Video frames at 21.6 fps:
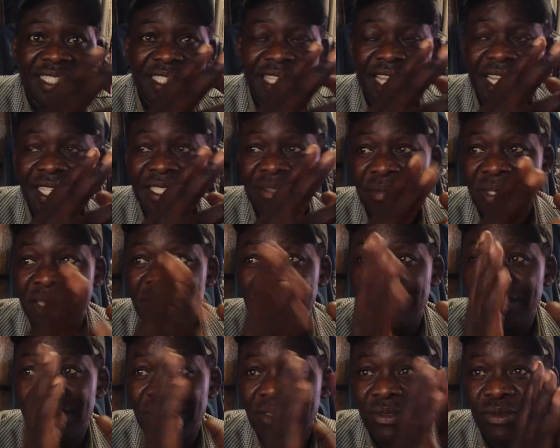a, a
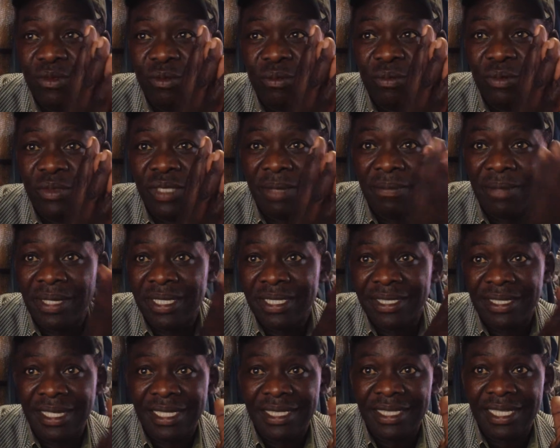space to put up a
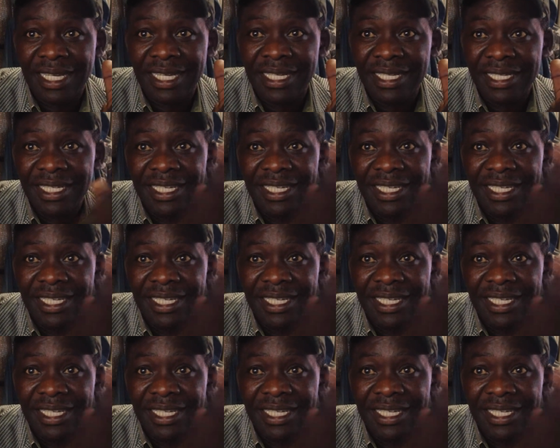structure,